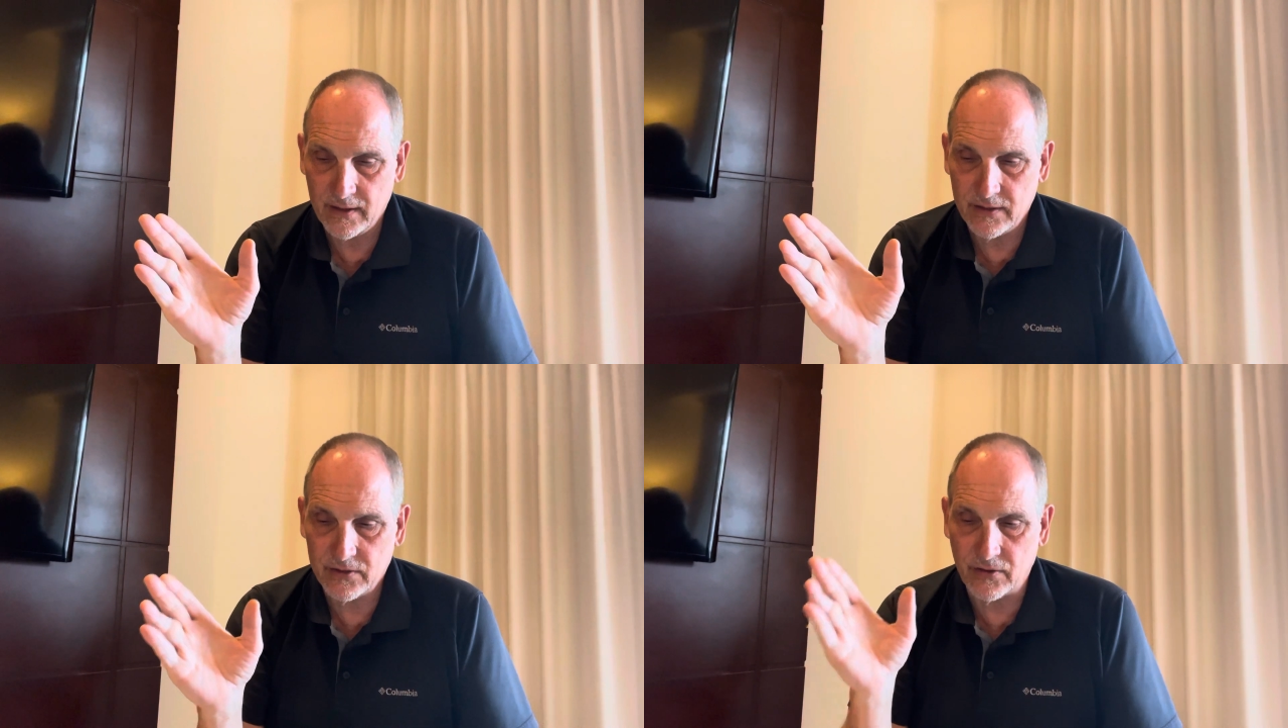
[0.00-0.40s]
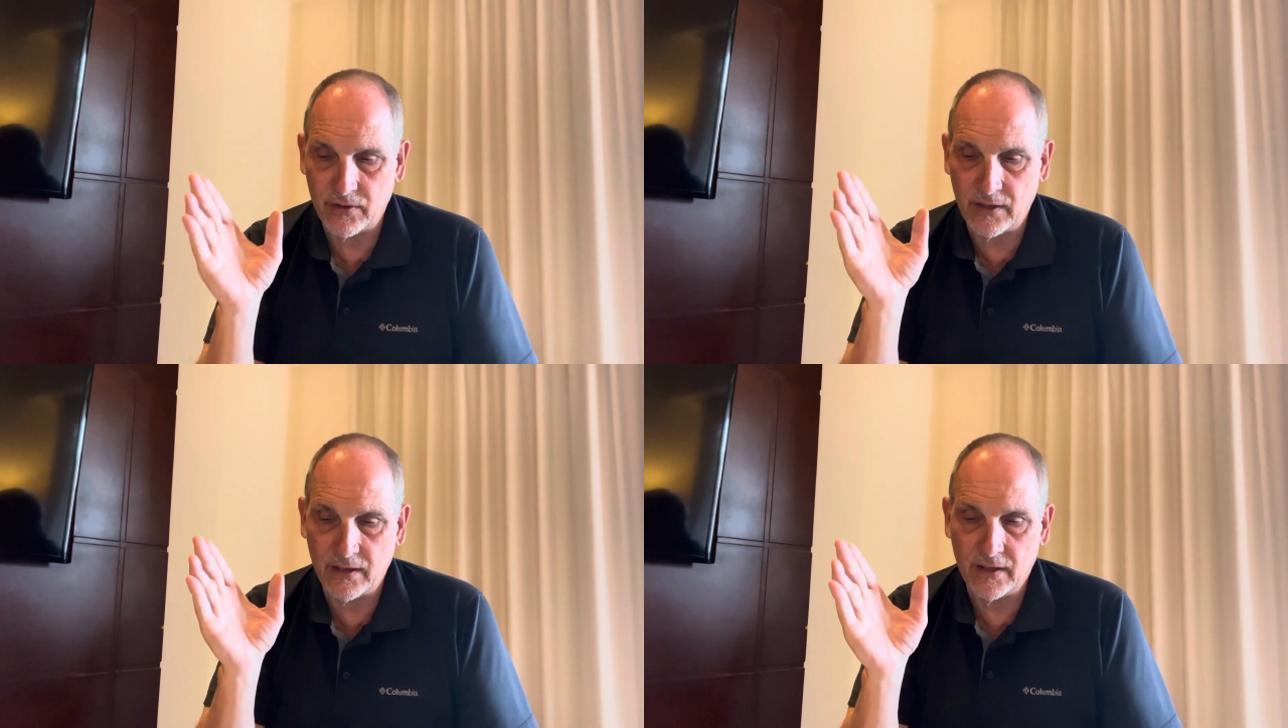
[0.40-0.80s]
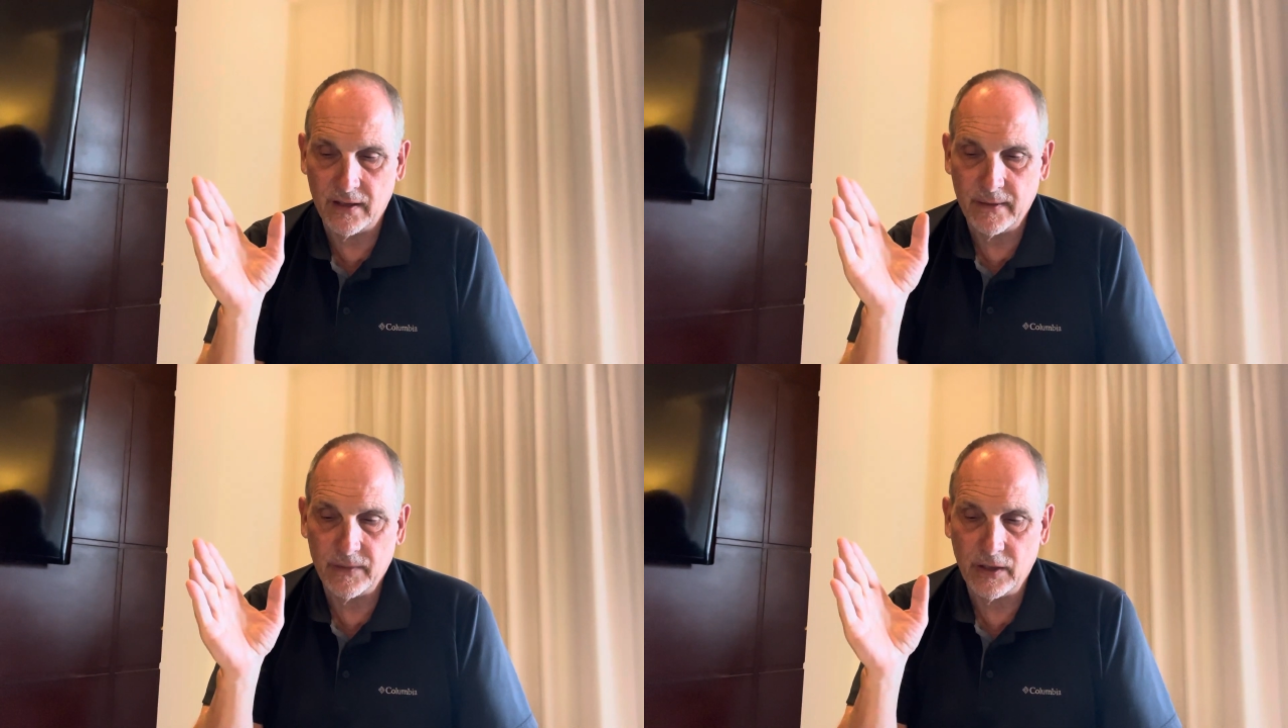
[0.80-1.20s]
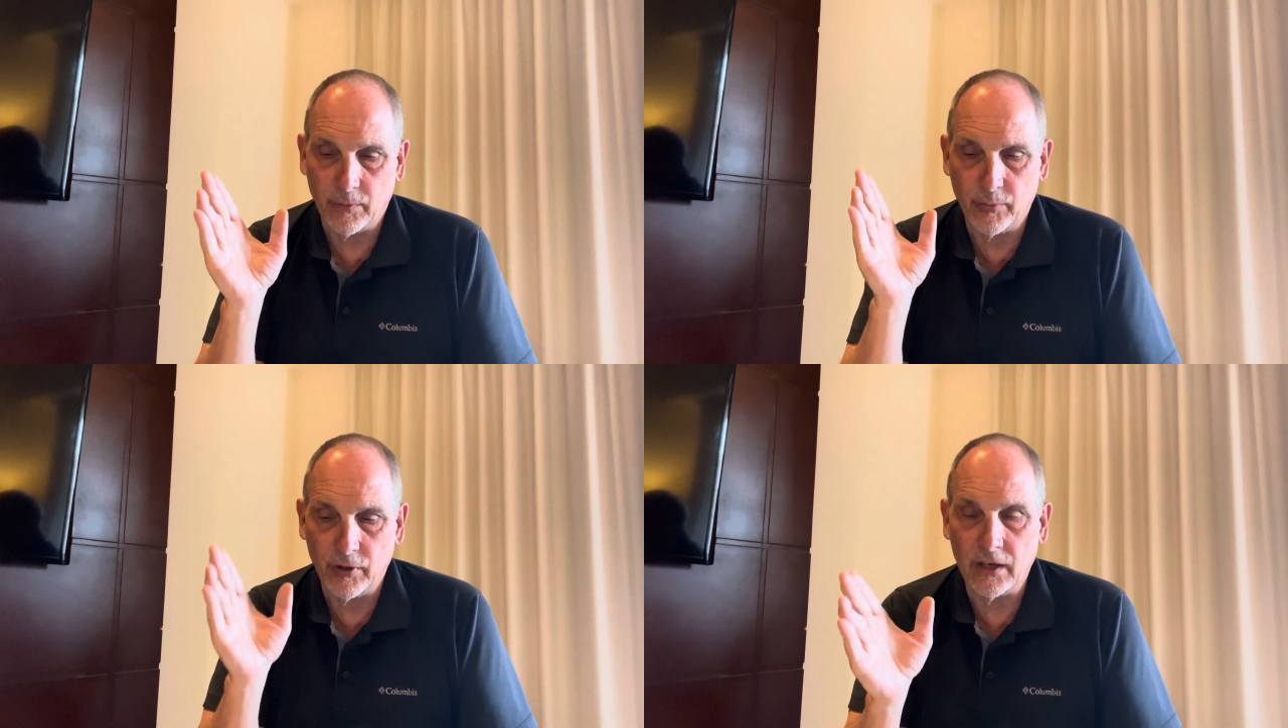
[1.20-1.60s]
So that he'll
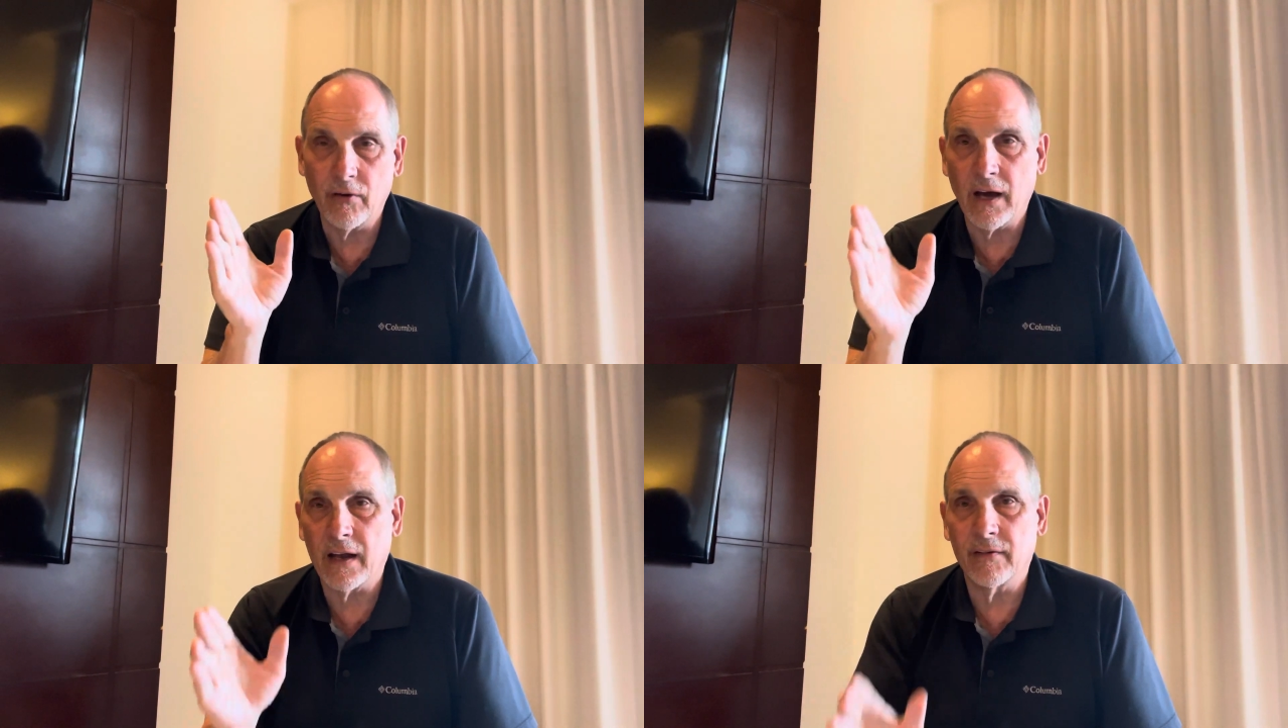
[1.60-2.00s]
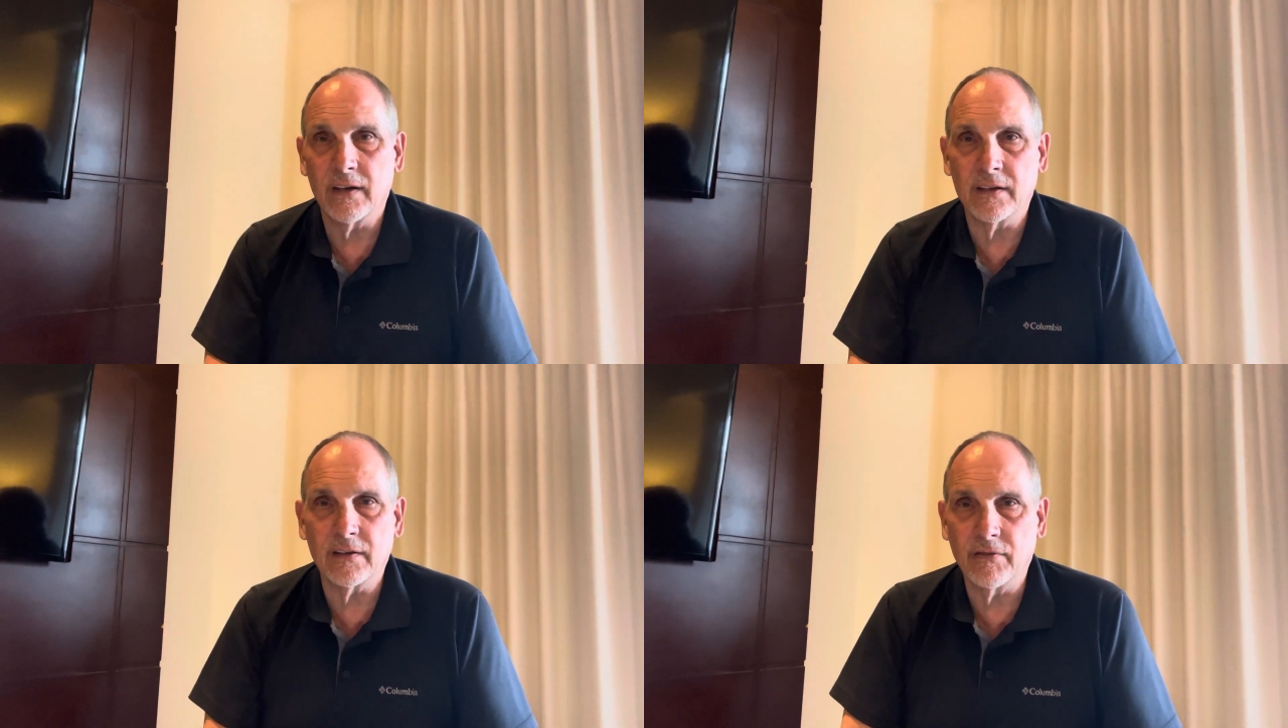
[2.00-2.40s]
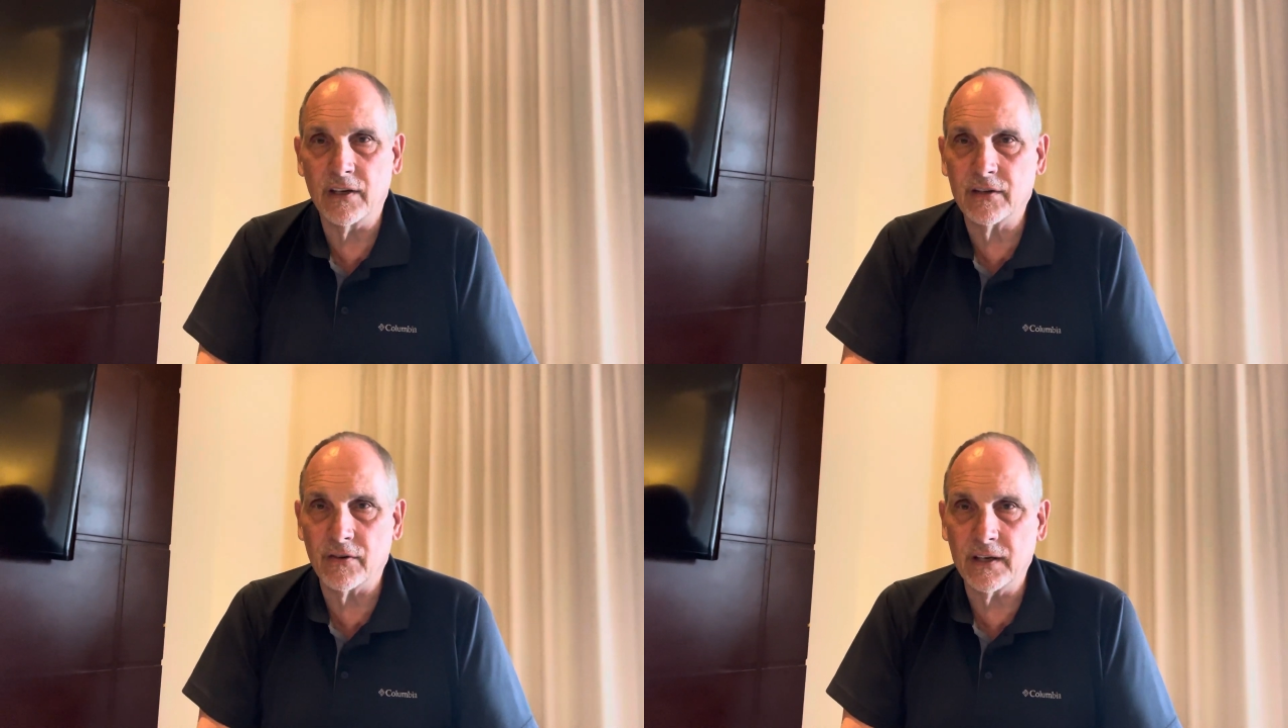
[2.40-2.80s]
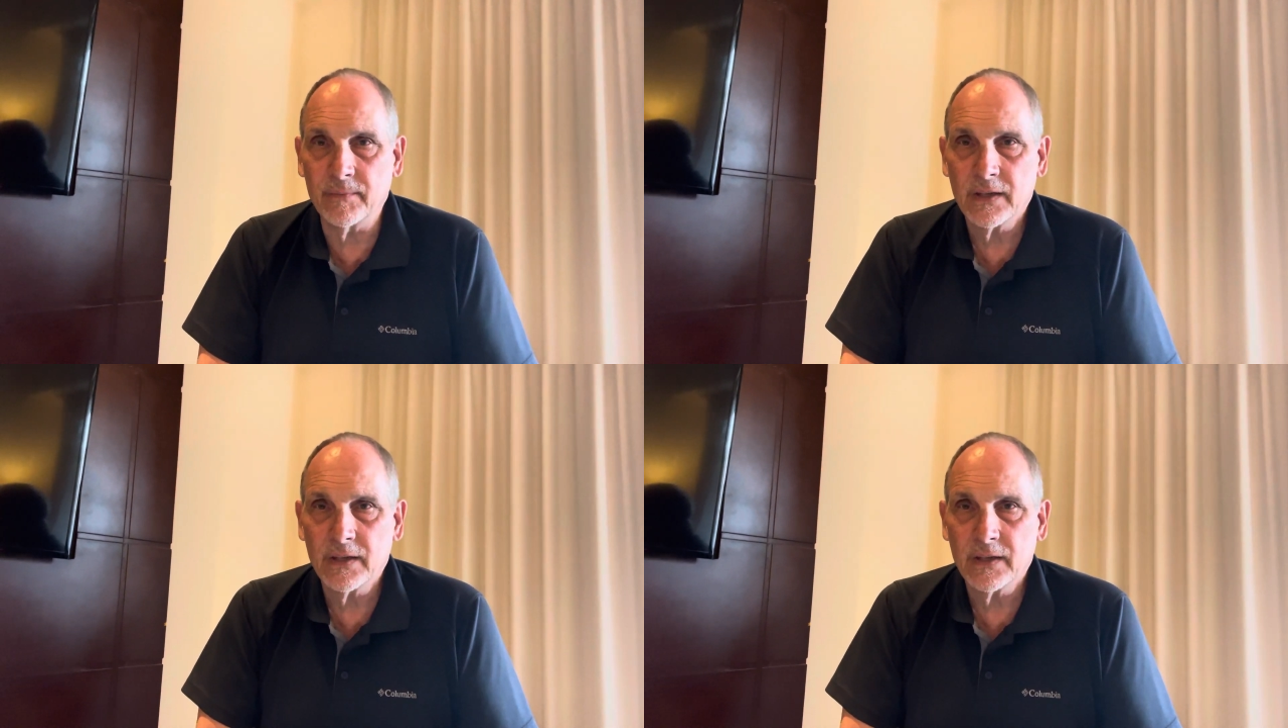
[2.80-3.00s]
bring you out of it into victory.